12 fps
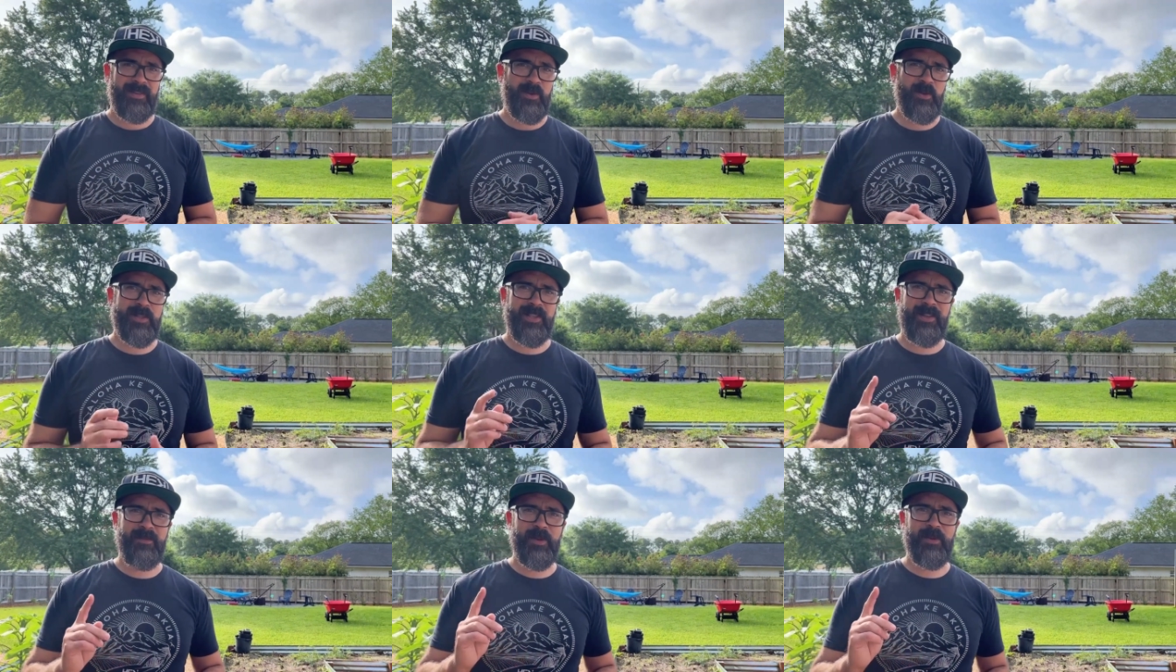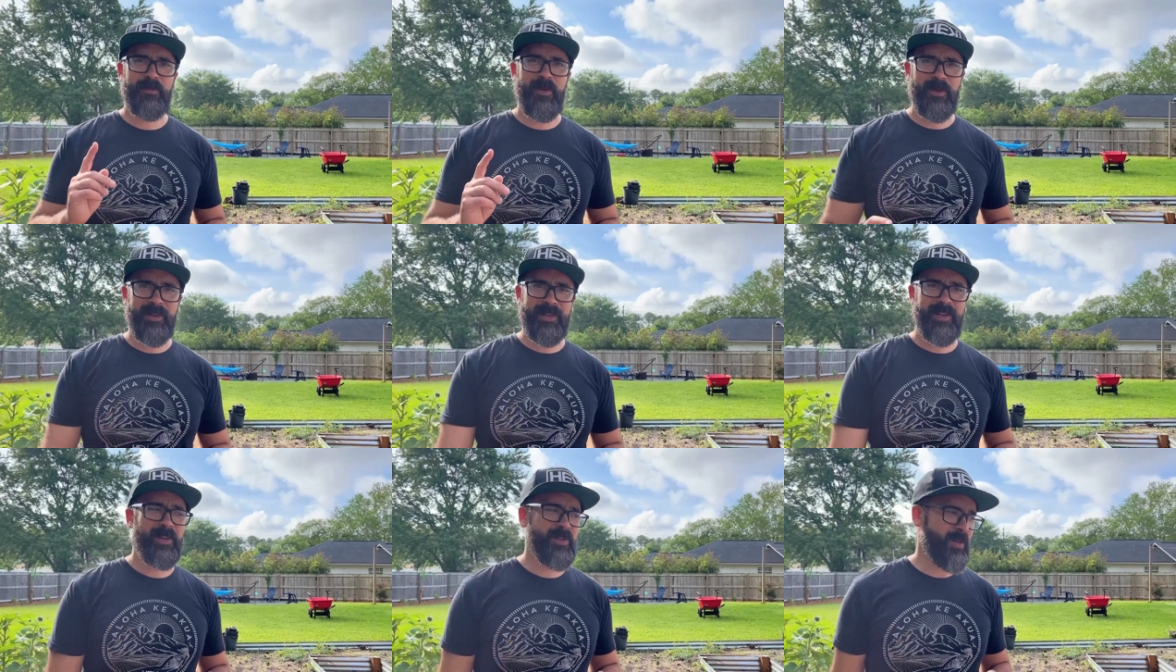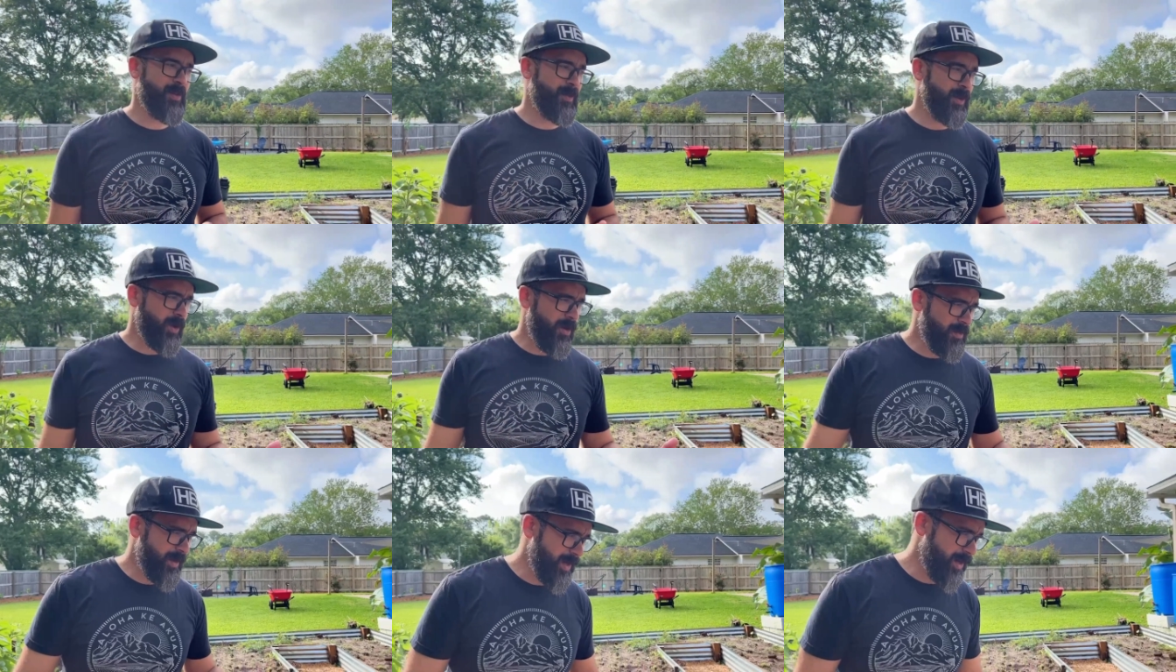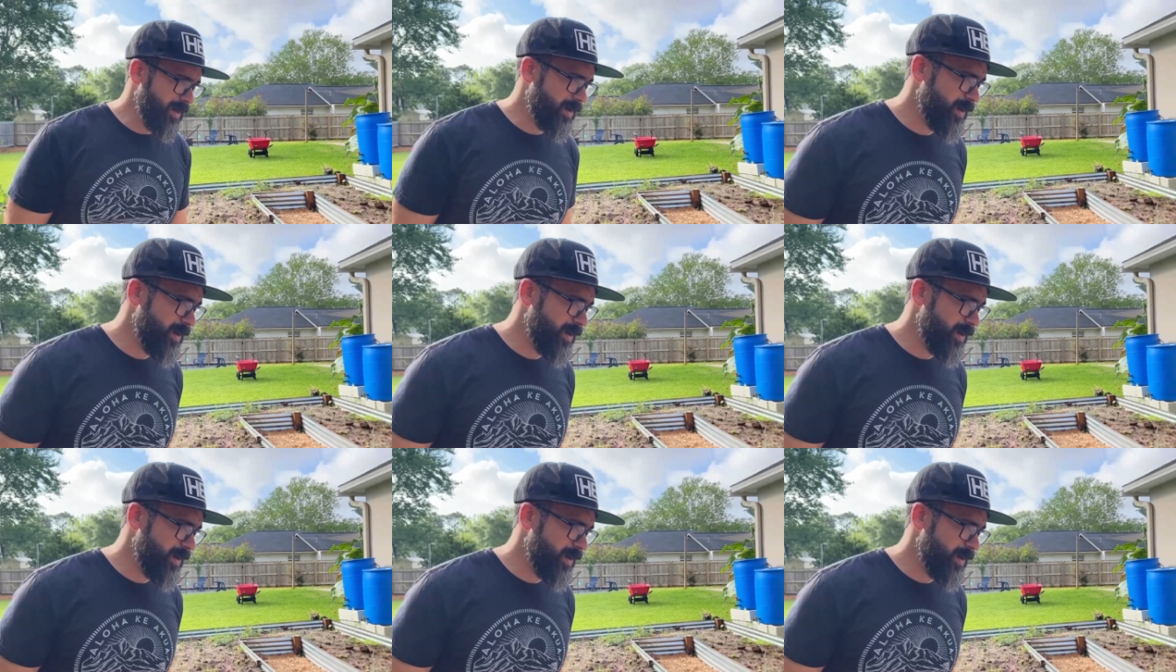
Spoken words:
Who doesn't love a good volunteer? So if you look over here,